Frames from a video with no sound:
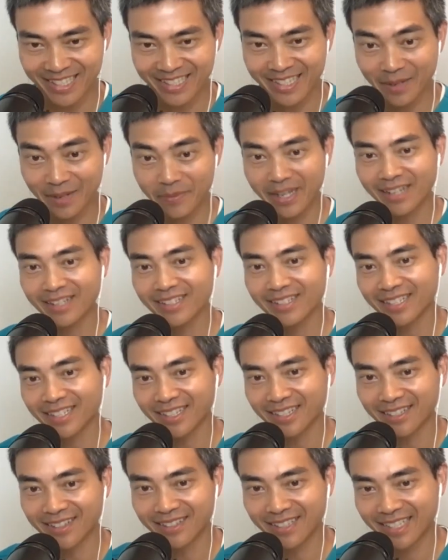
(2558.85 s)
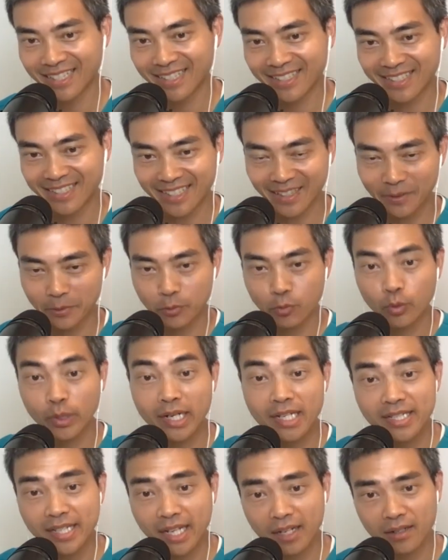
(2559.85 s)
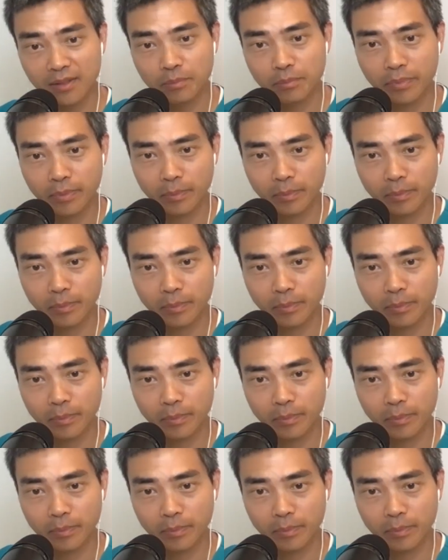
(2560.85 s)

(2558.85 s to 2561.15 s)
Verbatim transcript: come out uh, and uh, when is that